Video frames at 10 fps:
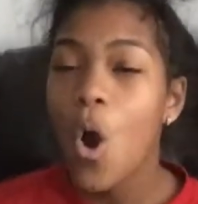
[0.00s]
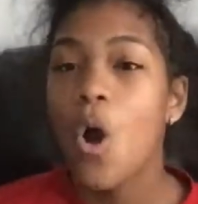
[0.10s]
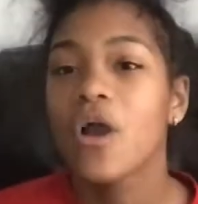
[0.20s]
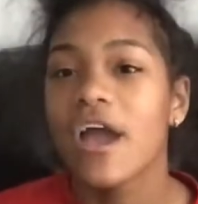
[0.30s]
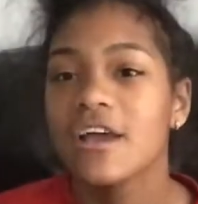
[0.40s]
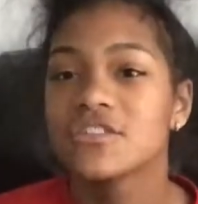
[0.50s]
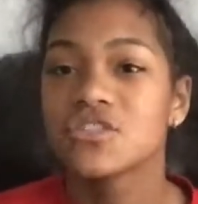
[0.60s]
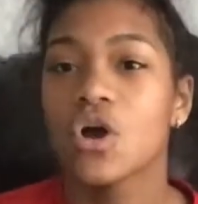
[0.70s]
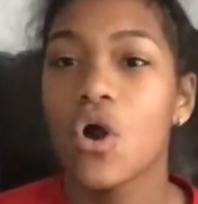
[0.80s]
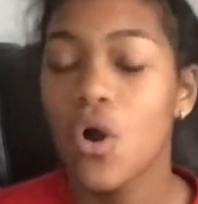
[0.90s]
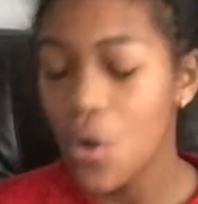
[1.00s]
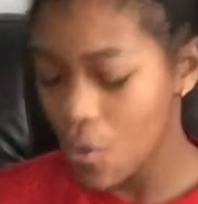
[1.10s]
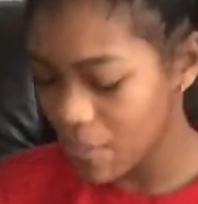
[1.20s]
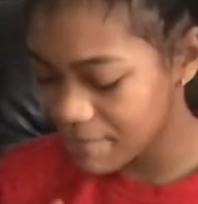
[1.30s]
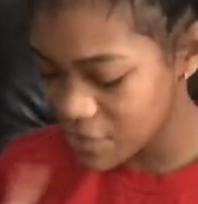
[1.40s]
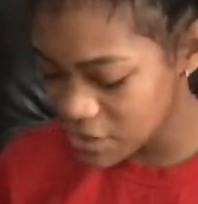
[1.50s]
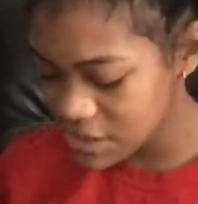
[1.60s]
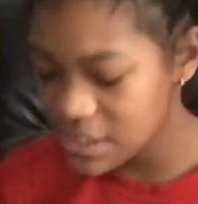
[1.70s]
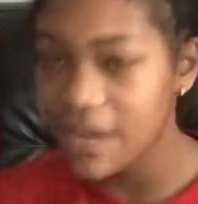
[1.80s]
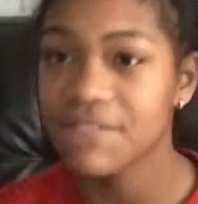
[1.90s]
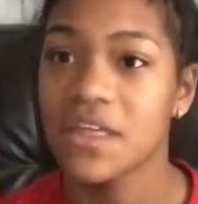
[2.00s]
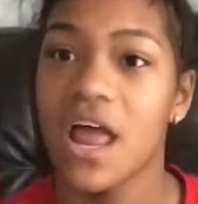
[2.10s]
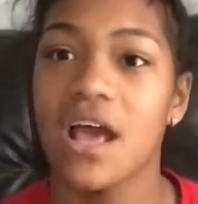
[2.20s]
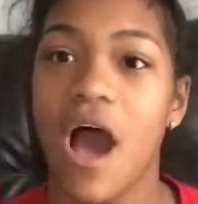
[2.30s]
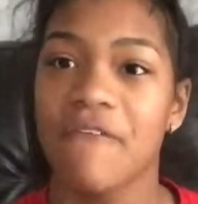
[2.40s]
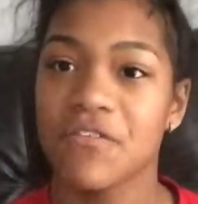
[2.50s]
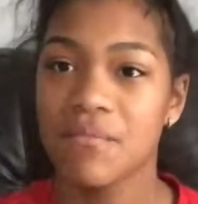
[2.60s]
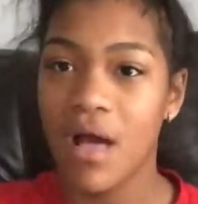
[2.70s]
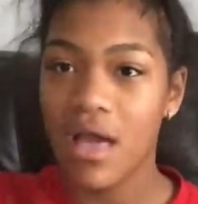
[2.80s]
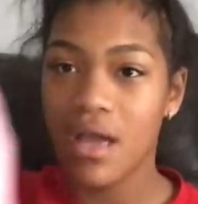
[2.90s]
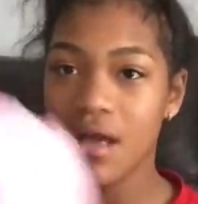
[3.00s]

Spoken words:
Okay, so the first gift that I got from my